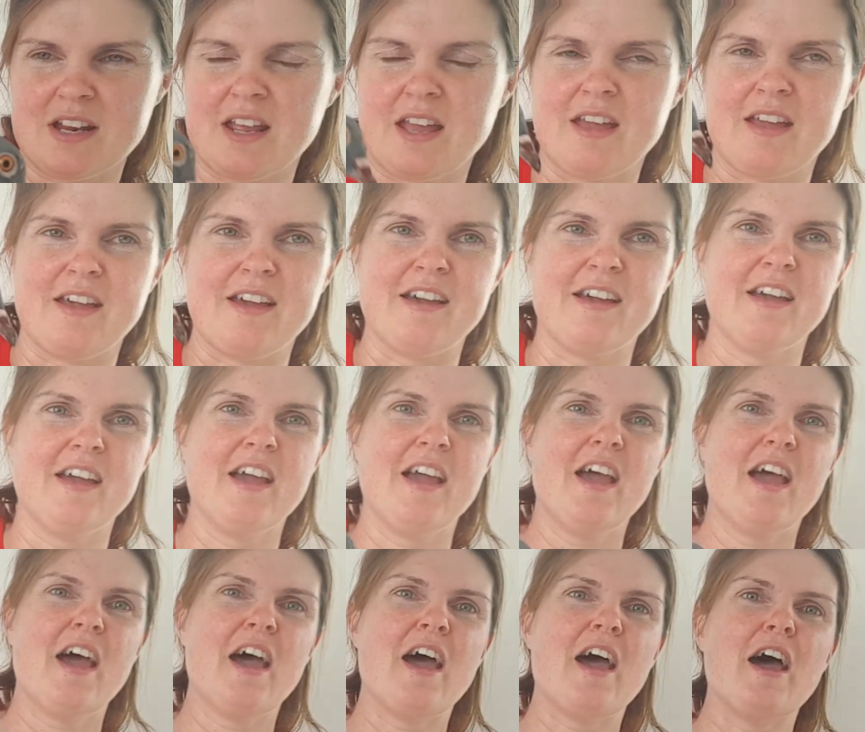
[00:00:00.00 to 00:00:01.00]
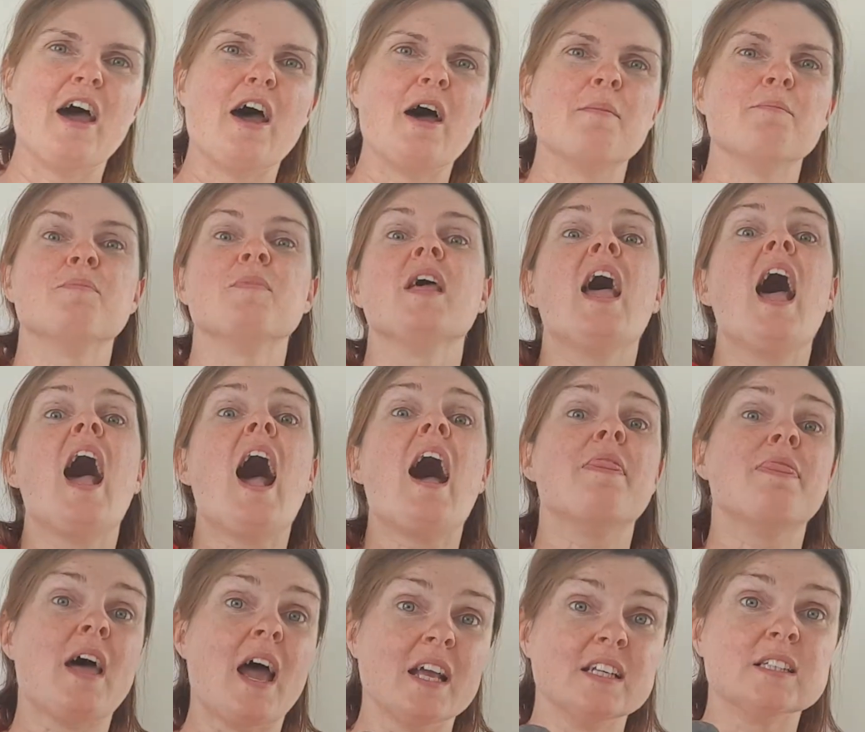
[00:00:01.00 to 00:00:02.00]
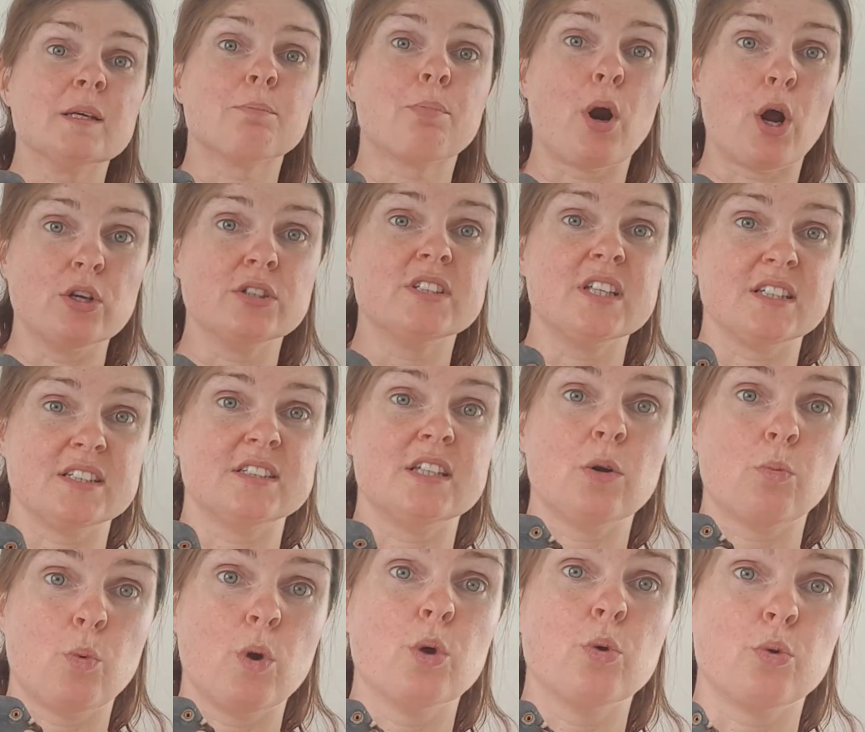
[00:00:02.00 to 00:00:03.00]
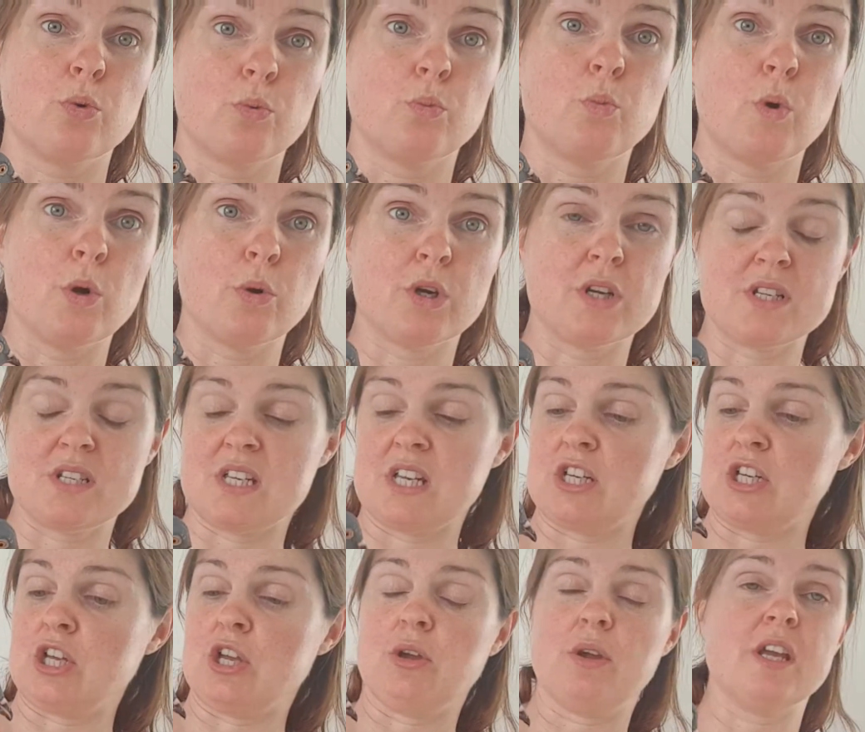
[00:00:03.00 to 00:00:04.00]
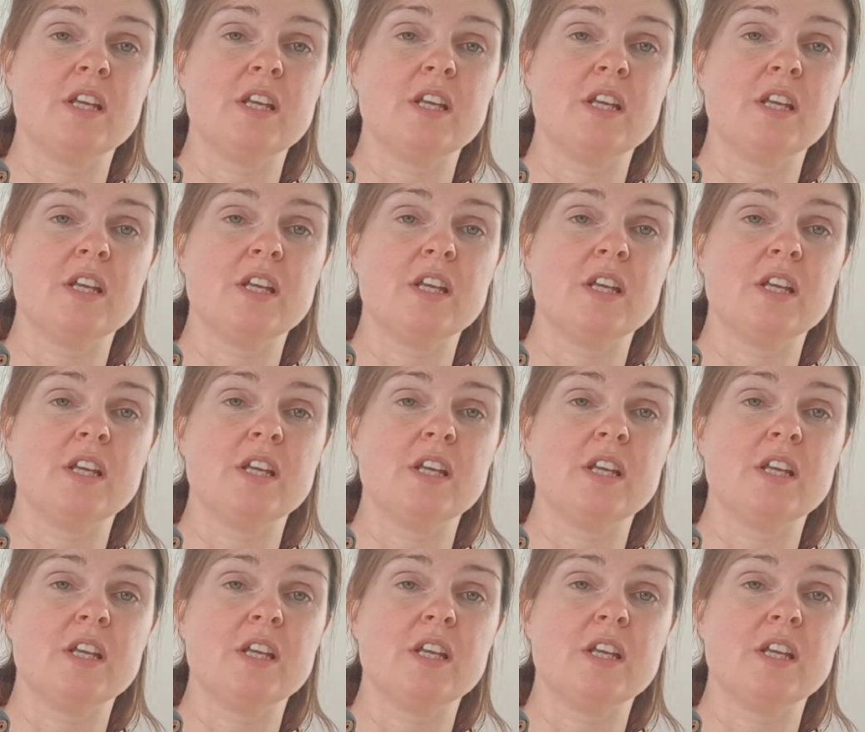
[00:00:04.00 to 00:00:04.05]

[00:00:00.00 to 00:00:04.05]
here, and that is a process that will continue.